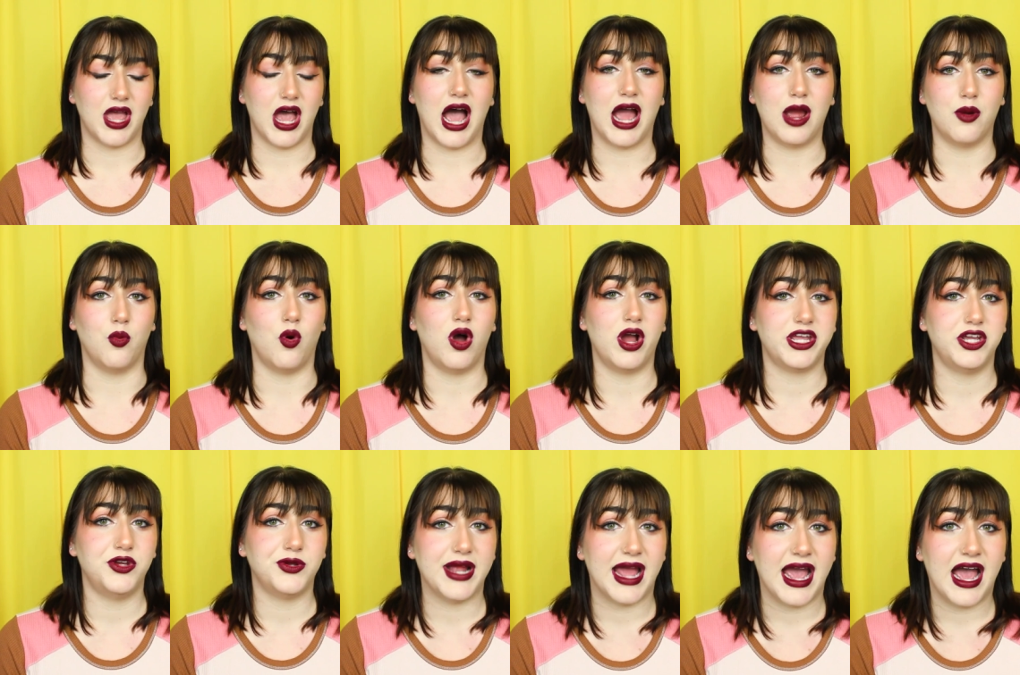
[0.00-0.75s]
I
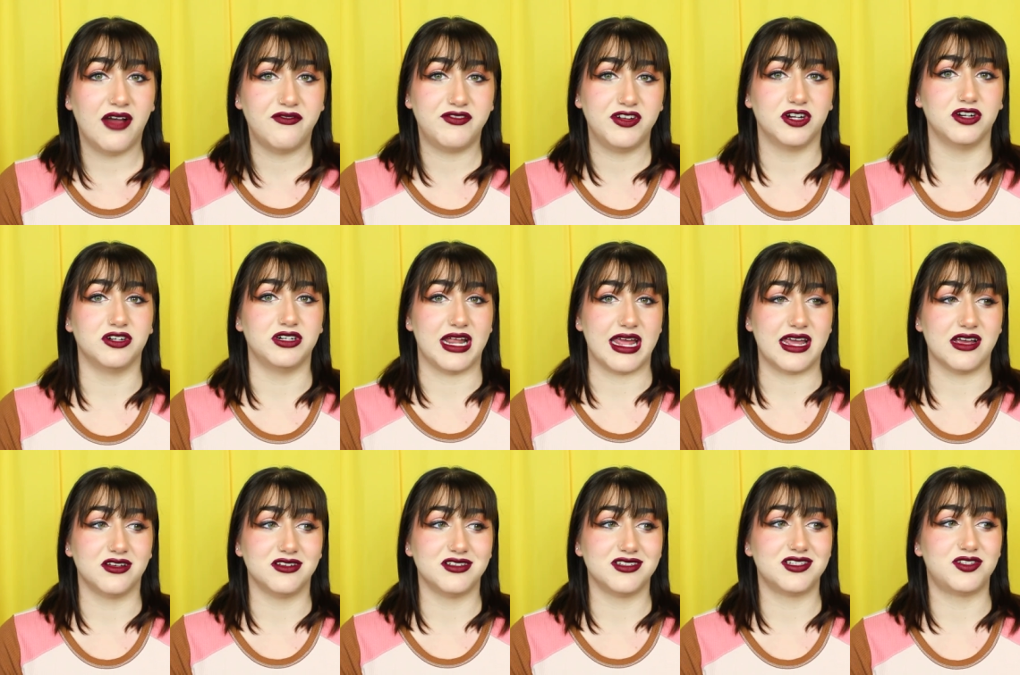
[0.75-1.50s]
want you to have your
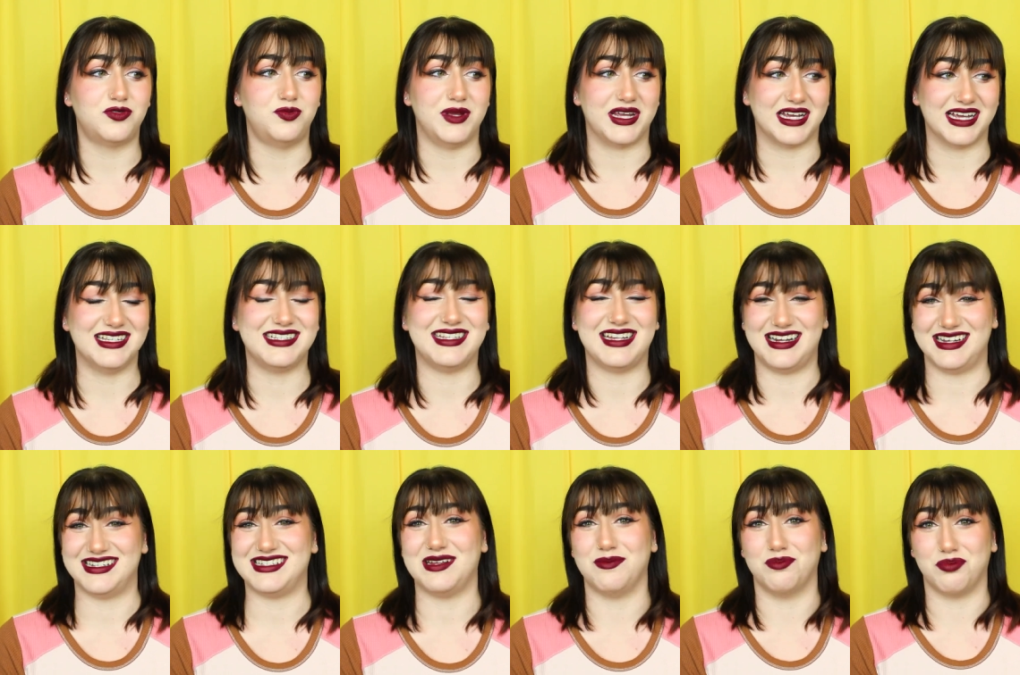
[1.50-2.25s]
nails because it
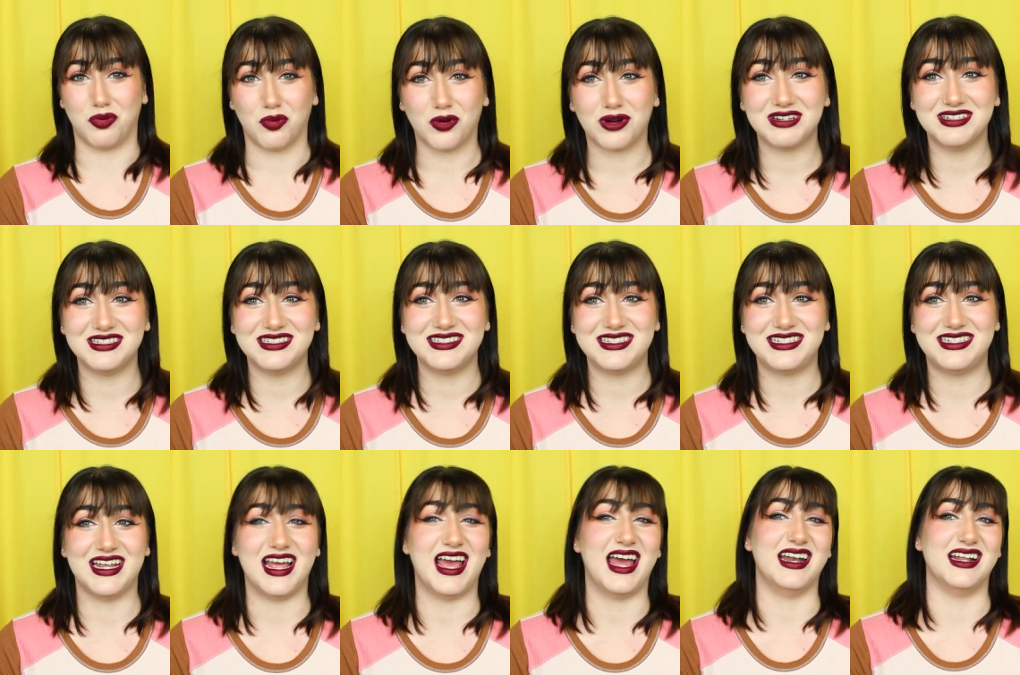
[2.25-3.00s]
is
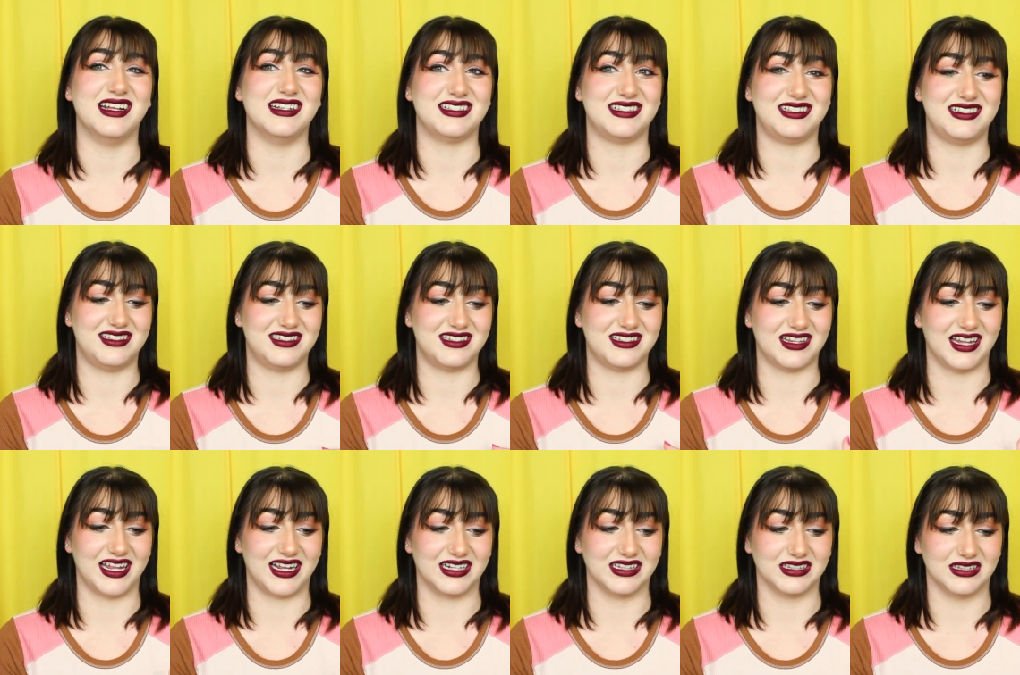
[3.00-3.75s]
important and it's
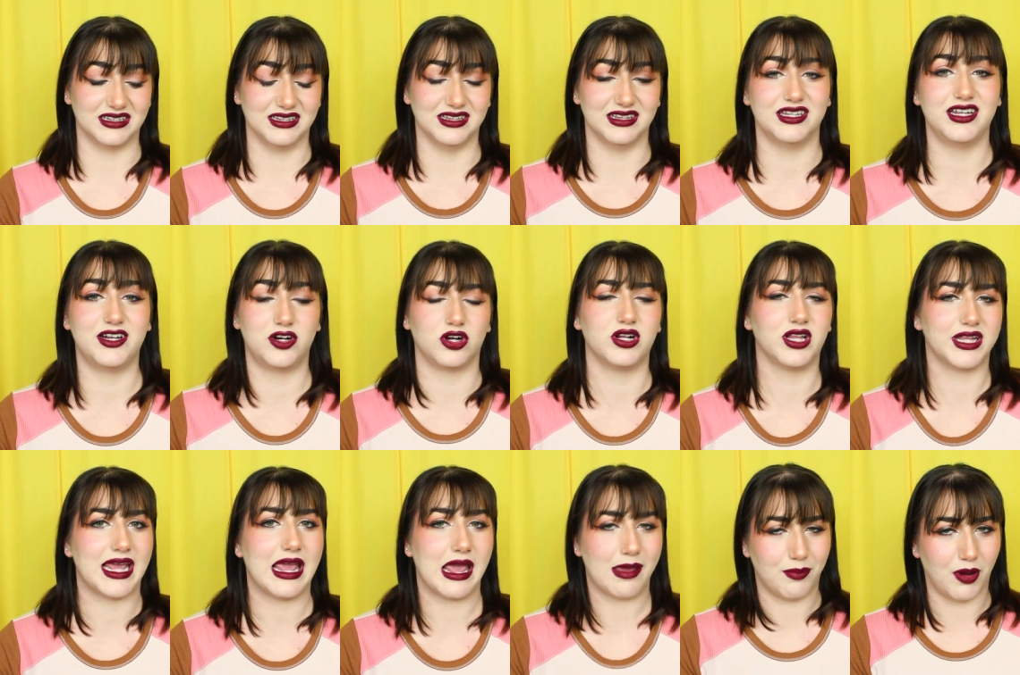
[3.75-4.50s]
like
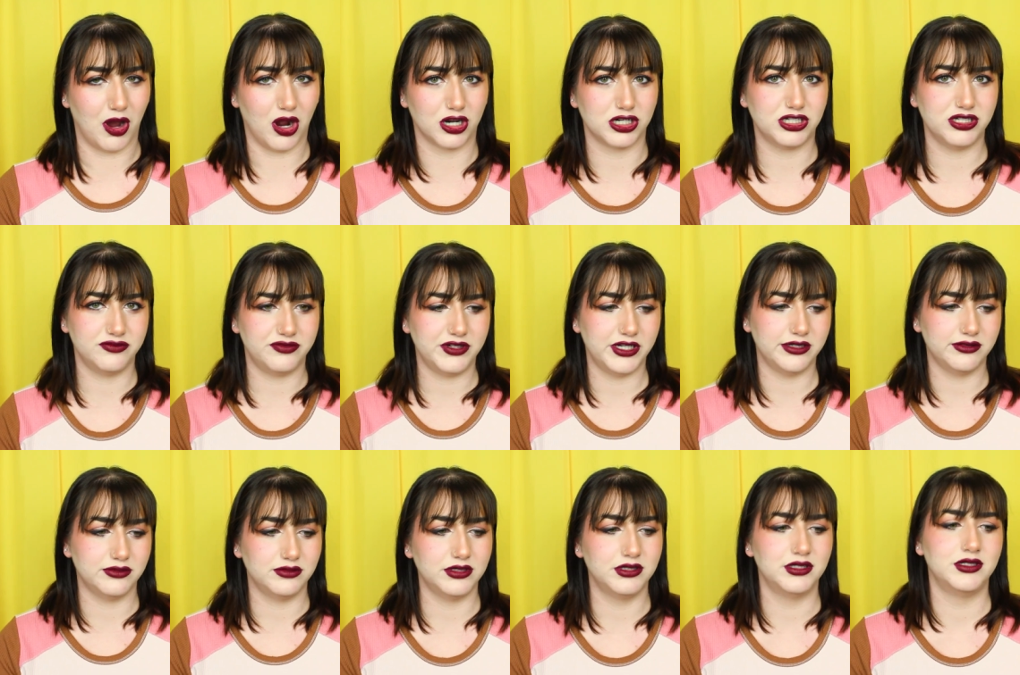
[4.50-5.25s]
literally a part of
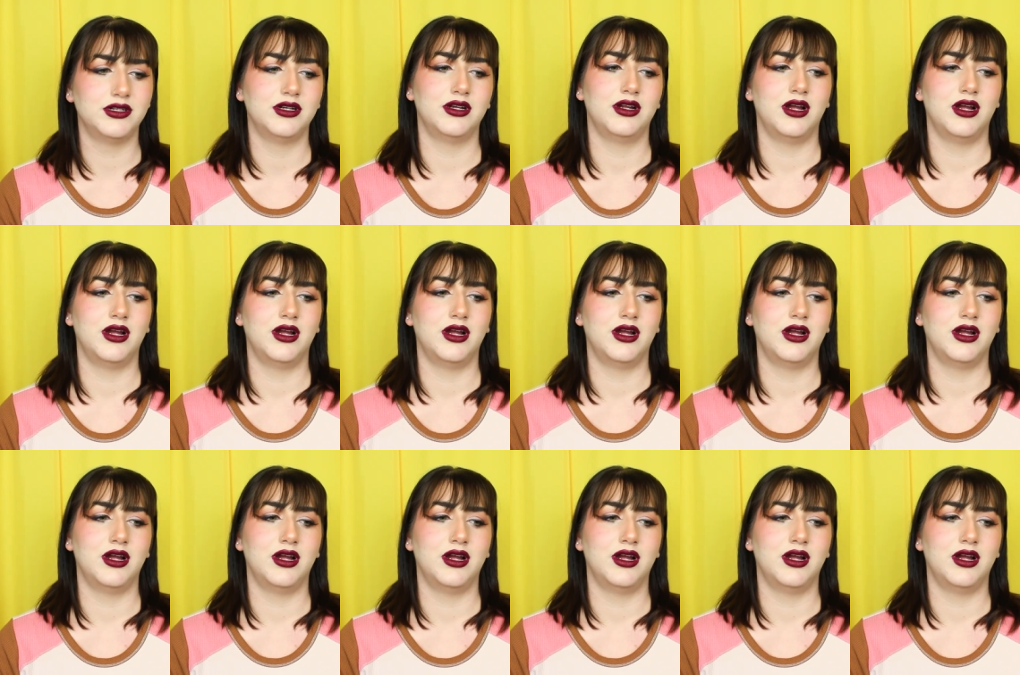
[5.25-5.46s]
you,